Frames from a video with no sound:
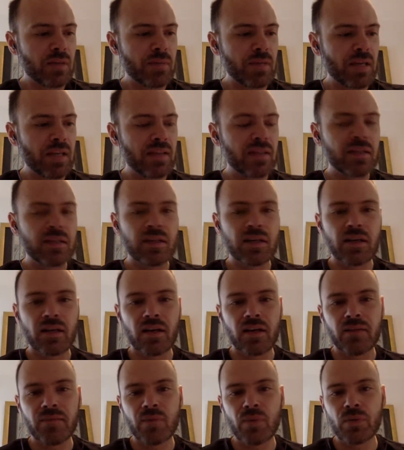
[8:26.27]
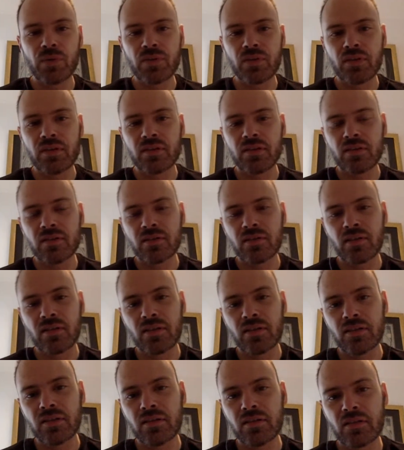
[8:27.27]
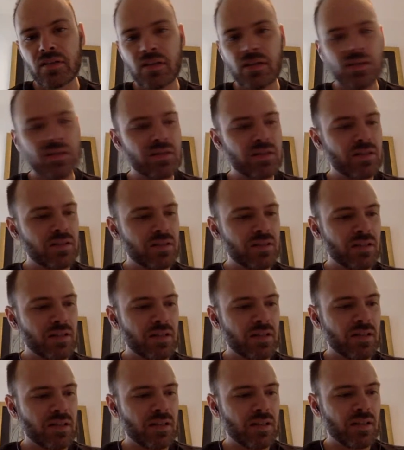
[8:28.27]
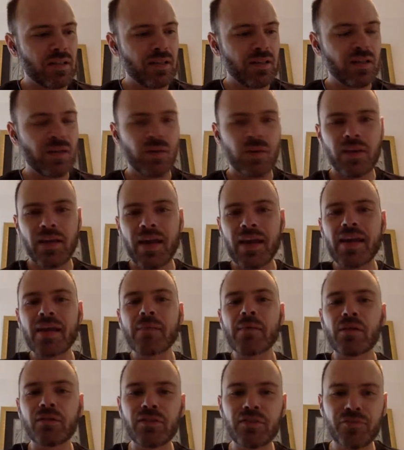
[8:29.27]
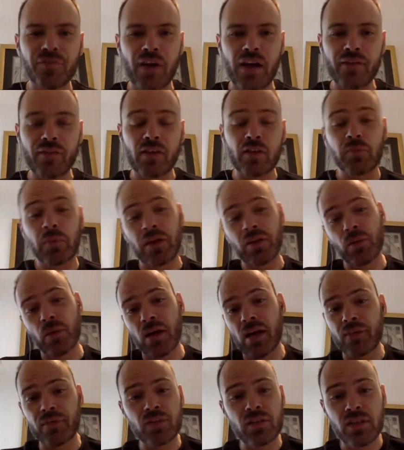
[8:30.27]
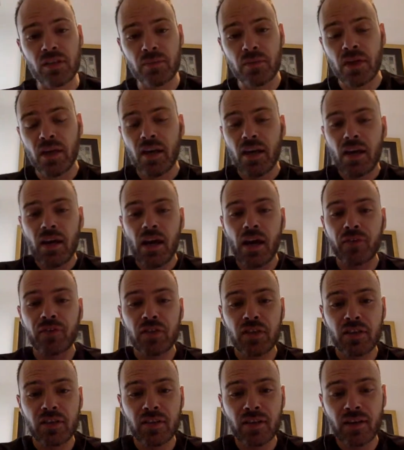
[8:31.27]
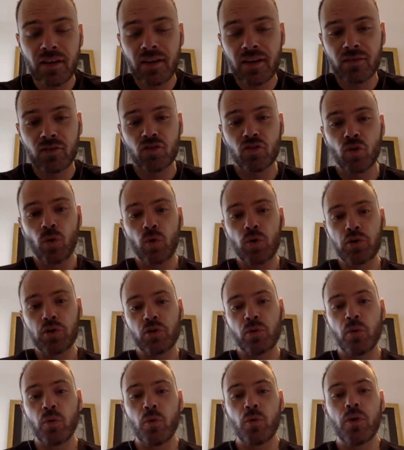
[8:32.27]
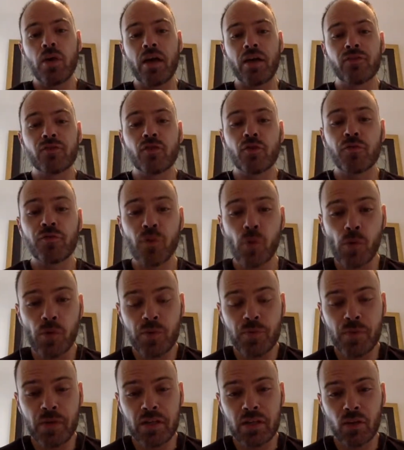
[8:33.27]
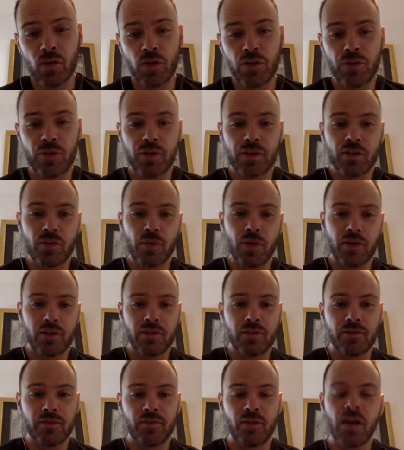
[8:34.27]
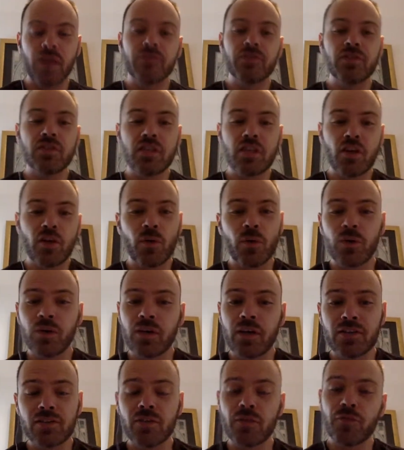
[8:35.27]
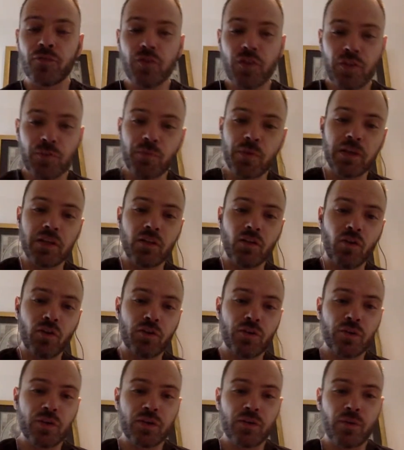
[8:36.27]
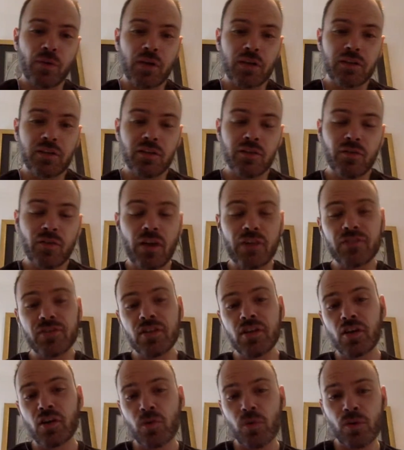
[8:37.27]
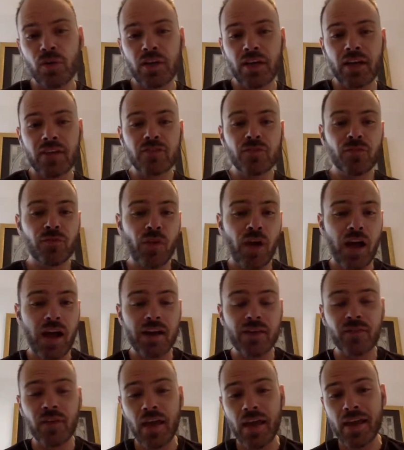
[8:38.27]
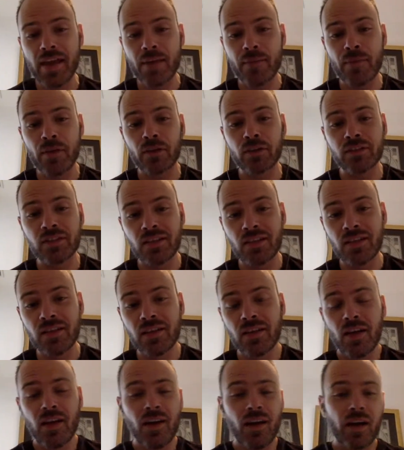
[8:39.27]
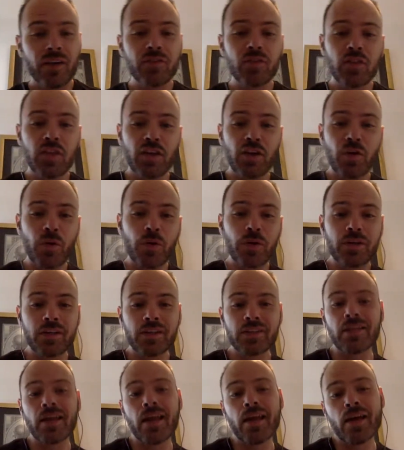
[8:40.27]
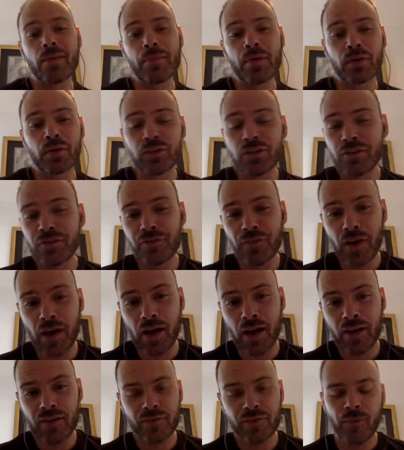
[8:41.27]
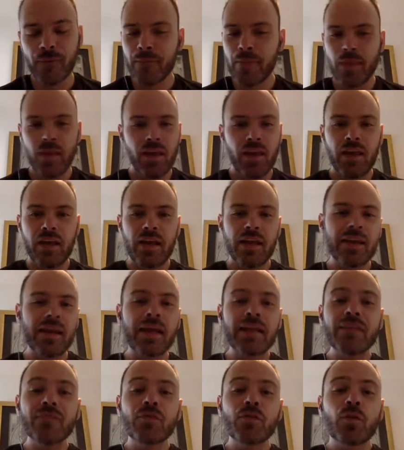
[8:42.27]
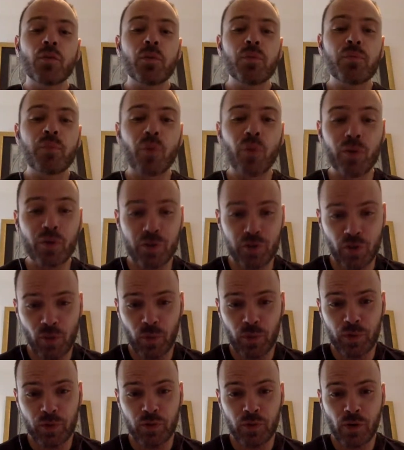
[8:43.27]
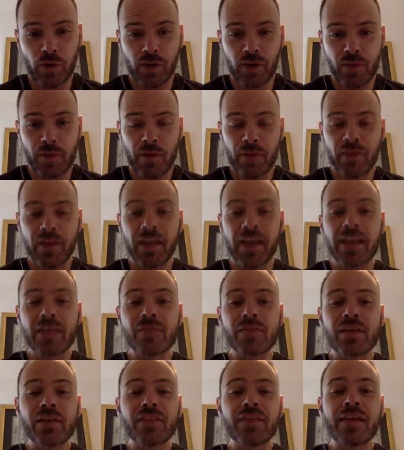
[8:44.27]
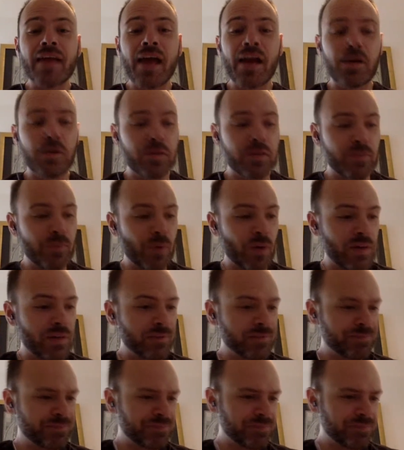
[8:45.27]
I mean, I think most of this is AMLD5, guys. By the way, I've seen stories quote as the 4th money laundering directive. I've seen it quoted as the 5th money laundering directive. I've seen it quoting as 5 AMLD. I've seen it quoted as AMLD5. Not even the reporters know what they're talking about. They can't even get the acronym right.